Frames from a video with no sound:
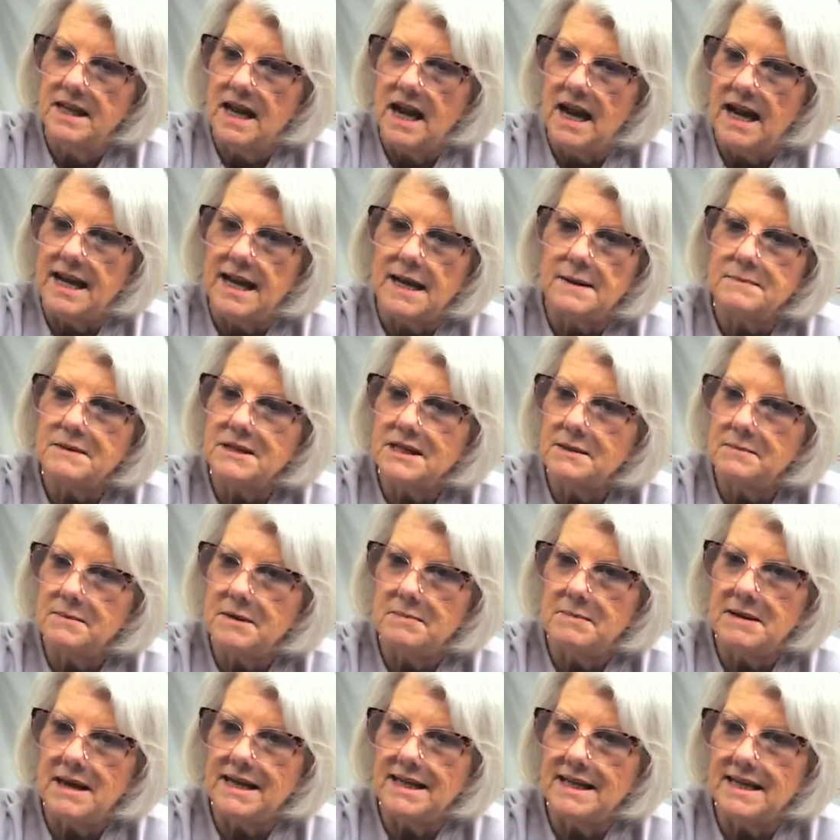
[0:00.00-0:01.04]
I am going to be
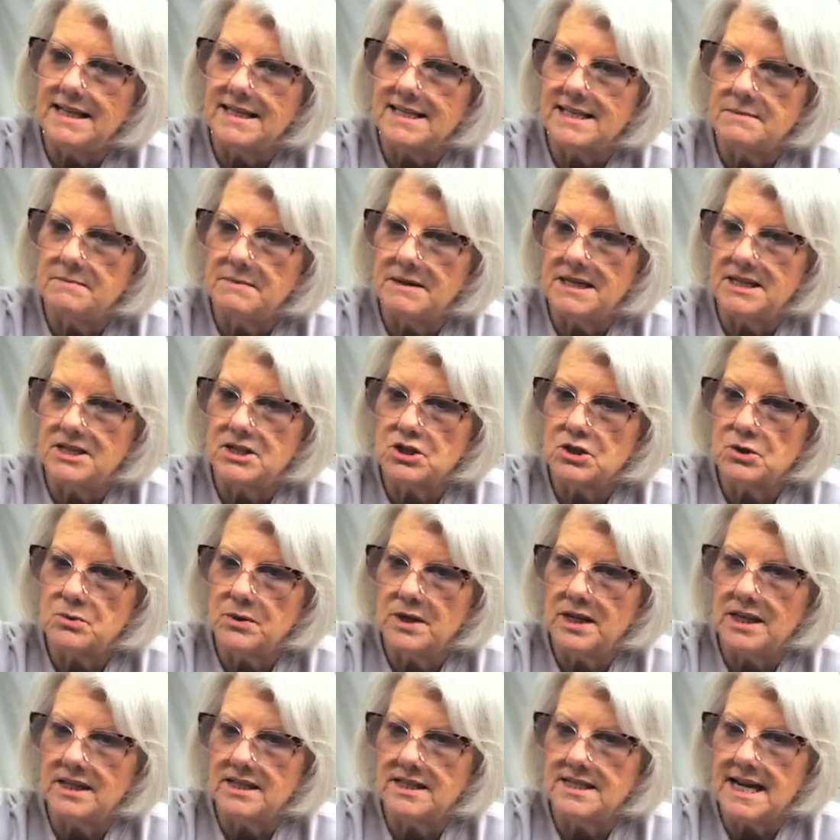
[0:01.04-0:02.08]
making some Easter
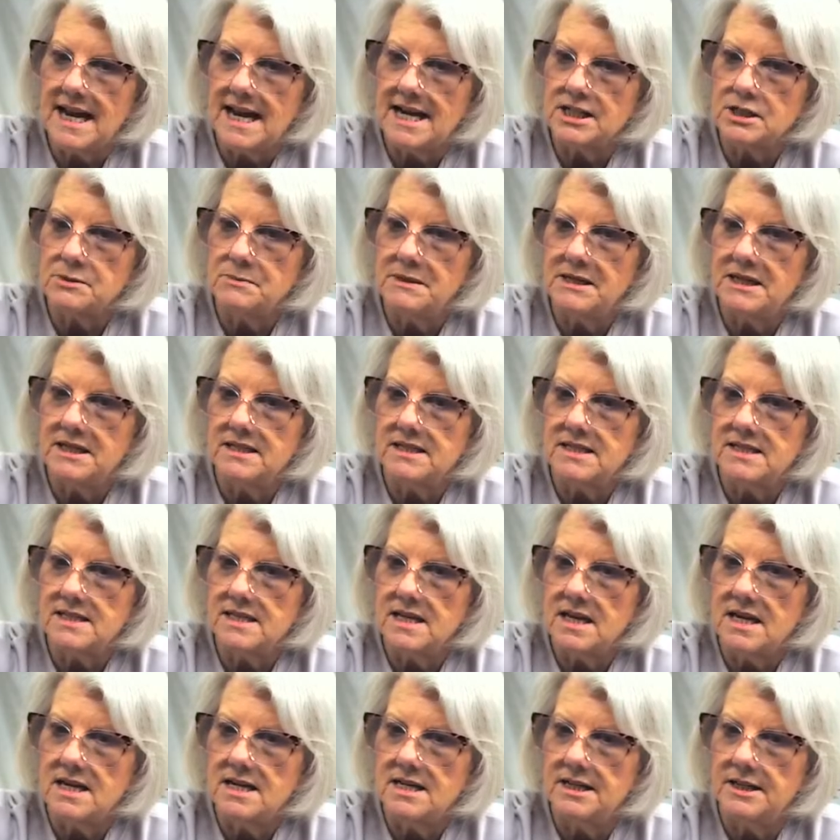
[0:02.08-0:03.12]
wreath attachments,
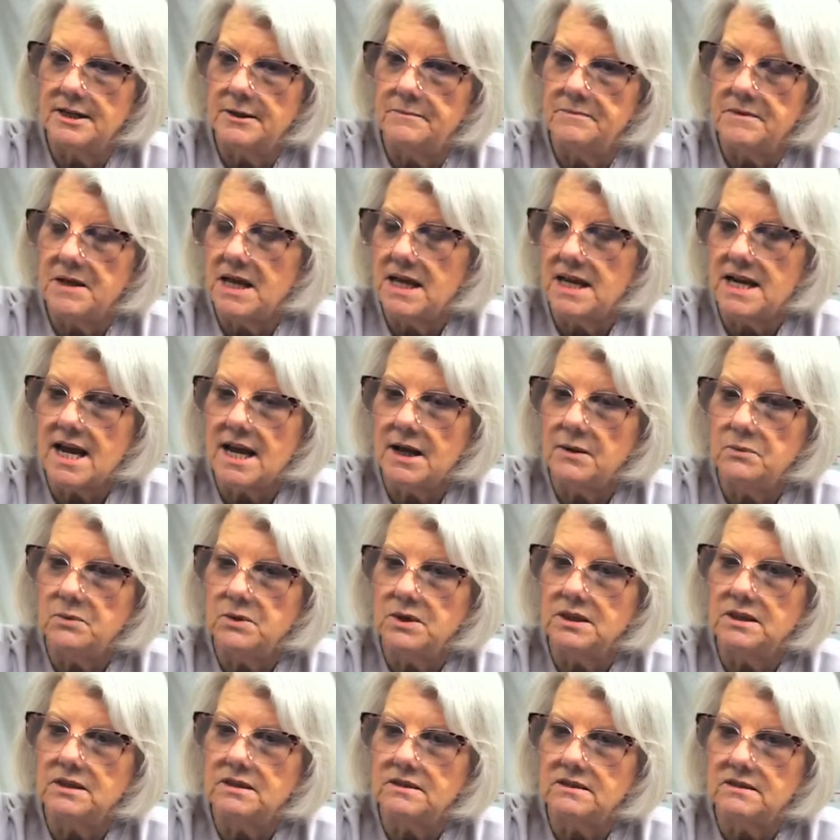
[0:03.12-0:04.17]
and I
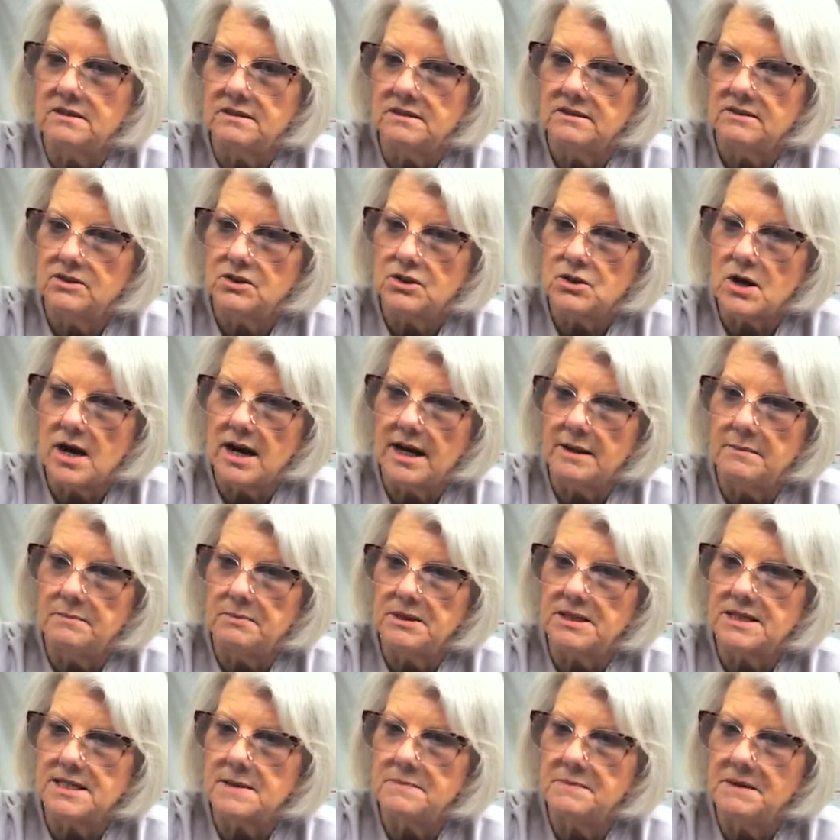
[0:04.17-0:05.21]
will try and
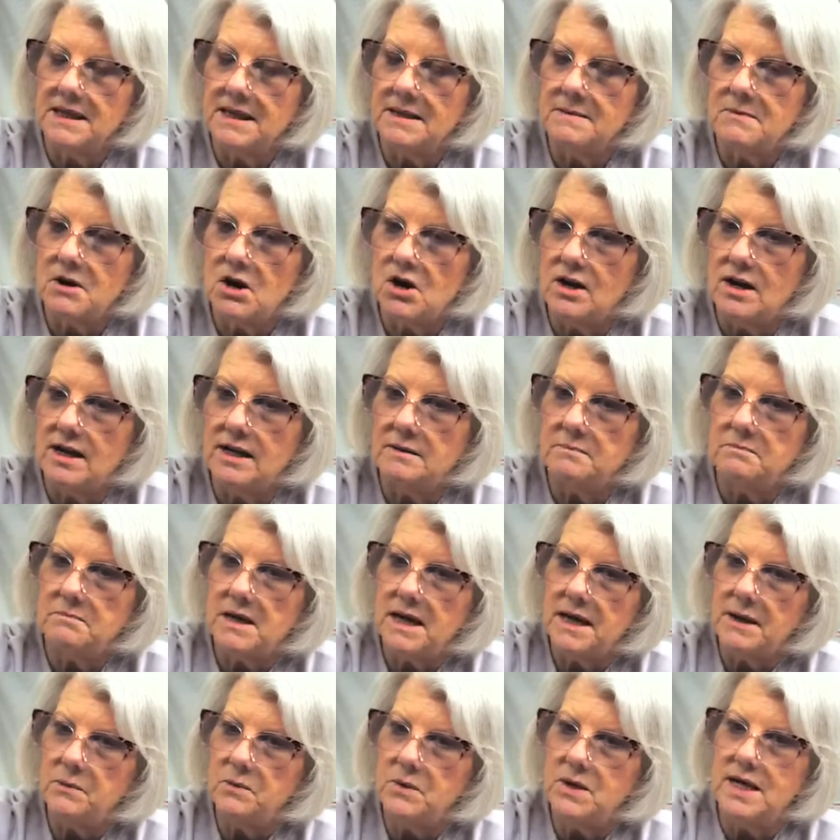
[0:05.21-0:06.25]
put some of them on
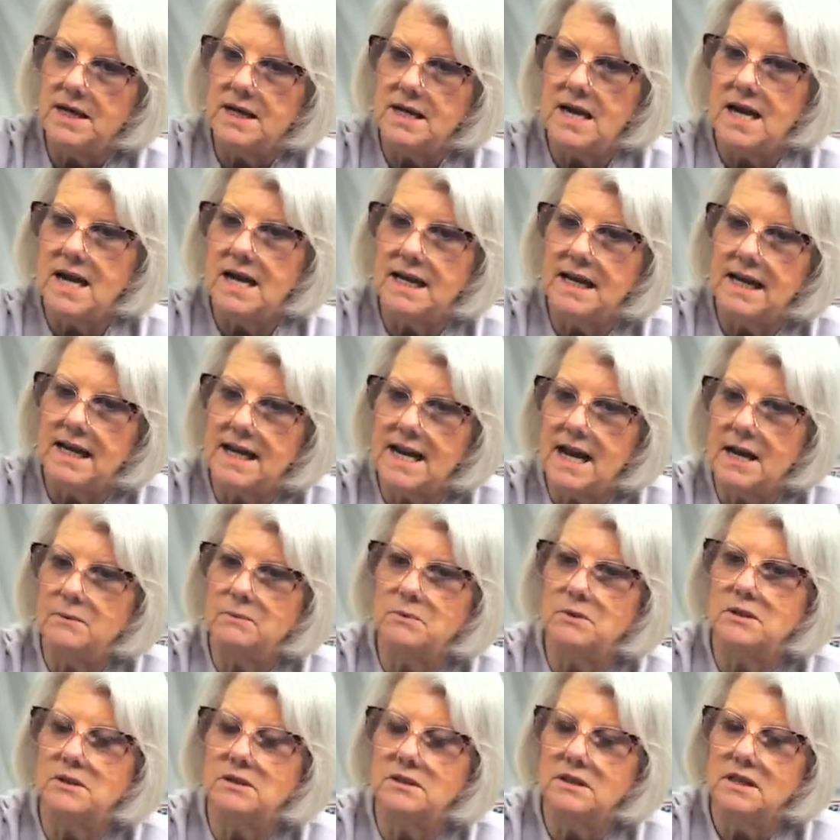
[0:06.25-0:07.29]
my whatnot, and I
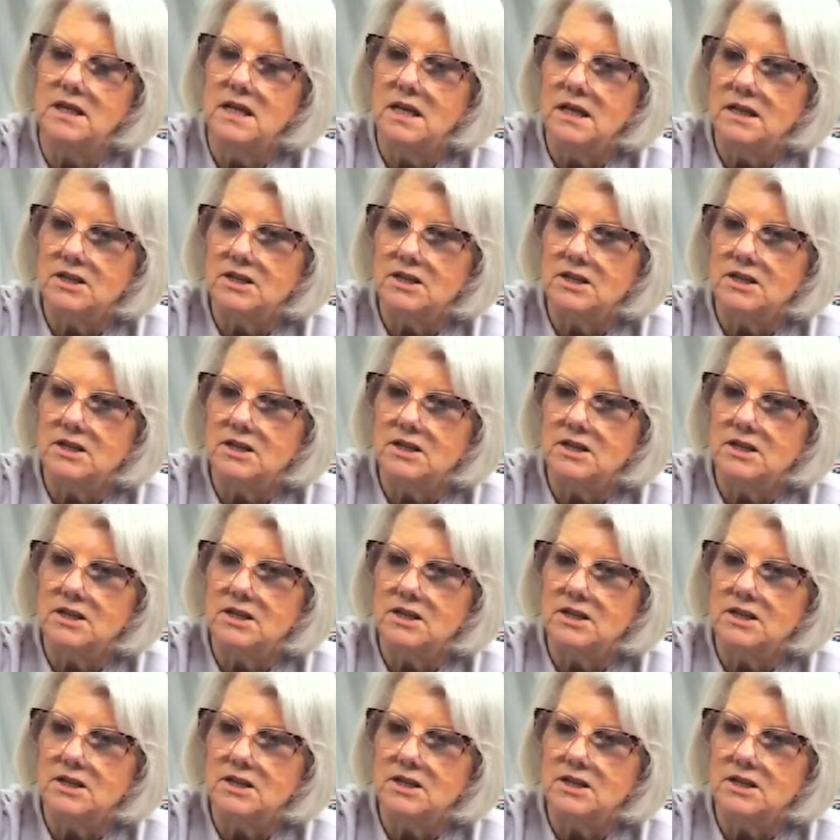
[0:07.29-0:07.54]
will.